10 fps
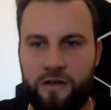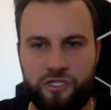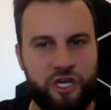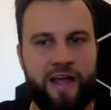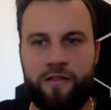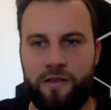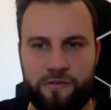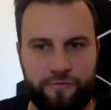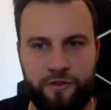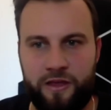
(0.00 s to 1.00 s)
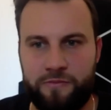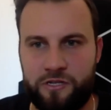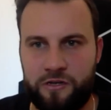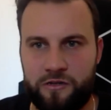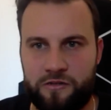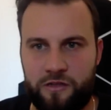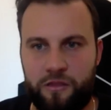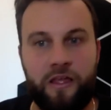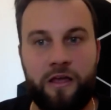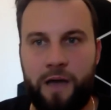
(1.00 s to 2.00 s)
a checklist for them to
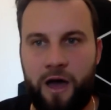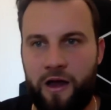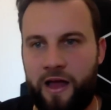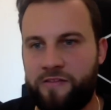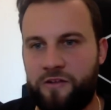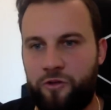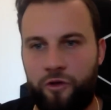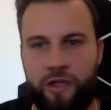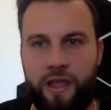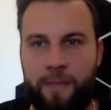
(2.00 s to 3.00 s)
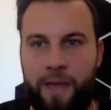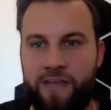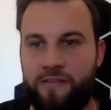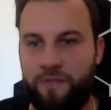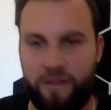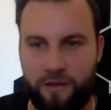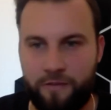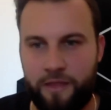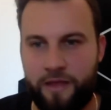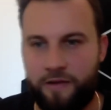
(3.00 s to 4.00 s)
think about as they're looking at passive
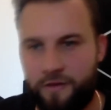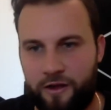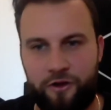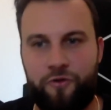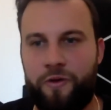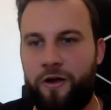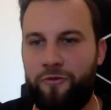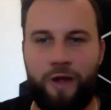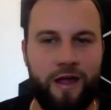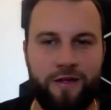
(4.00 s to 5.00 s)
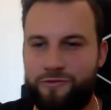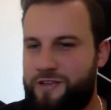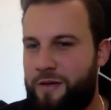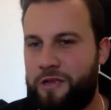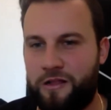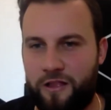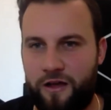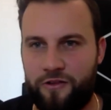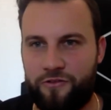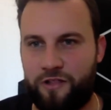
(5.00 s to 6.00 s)
income later in their career, right? Something
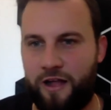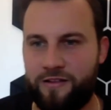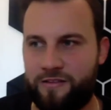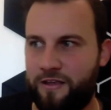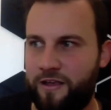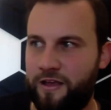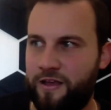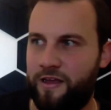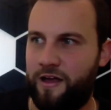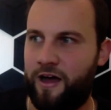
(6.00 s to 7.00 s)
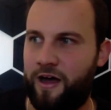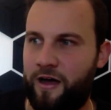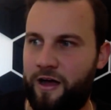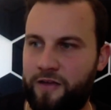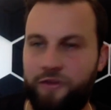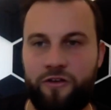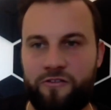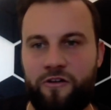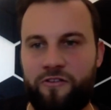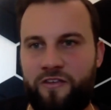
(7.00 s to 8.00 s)
along those lines. And you can
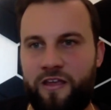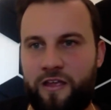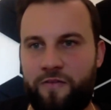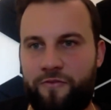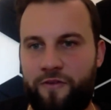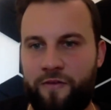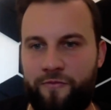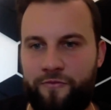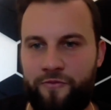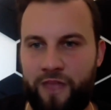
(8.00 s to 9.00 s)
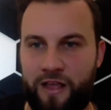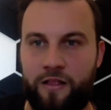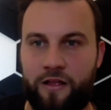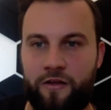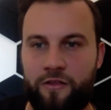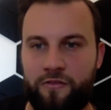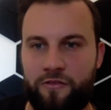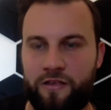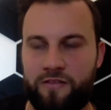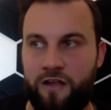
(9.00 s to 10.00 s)
start seeing if they click on those
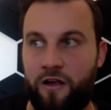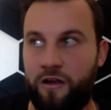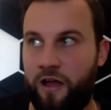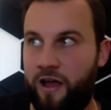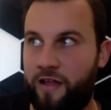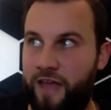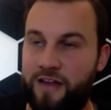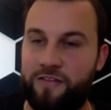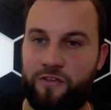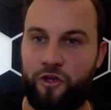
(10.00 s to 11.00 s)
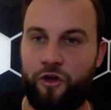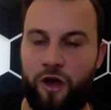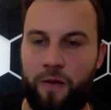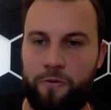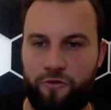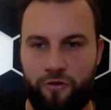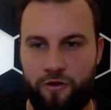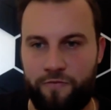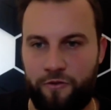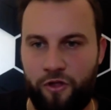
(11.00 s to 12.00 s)
links there. And that is a good
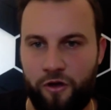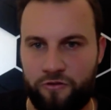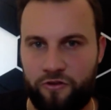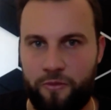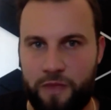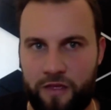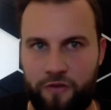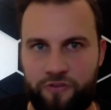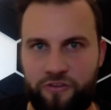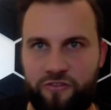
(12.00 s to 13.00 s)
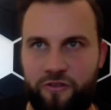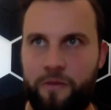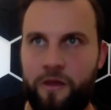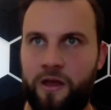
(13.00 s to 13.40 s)
opportunity for long-term ecosystem